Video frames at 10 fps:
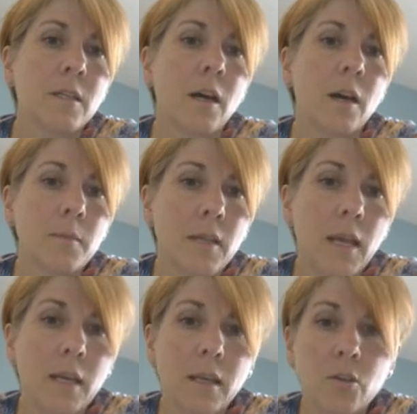times
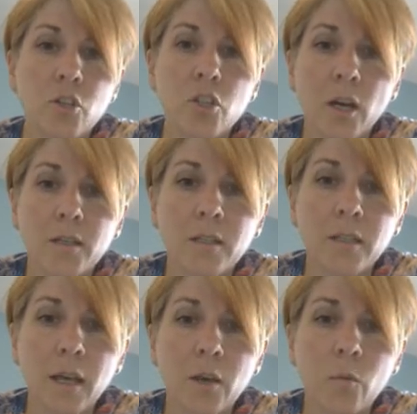80, just
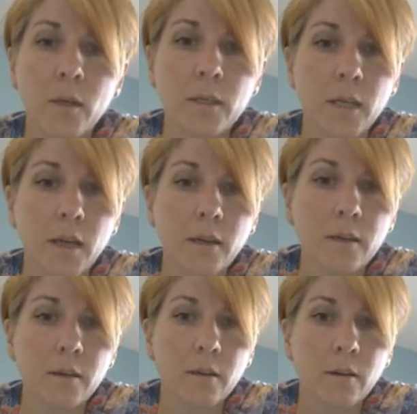like we did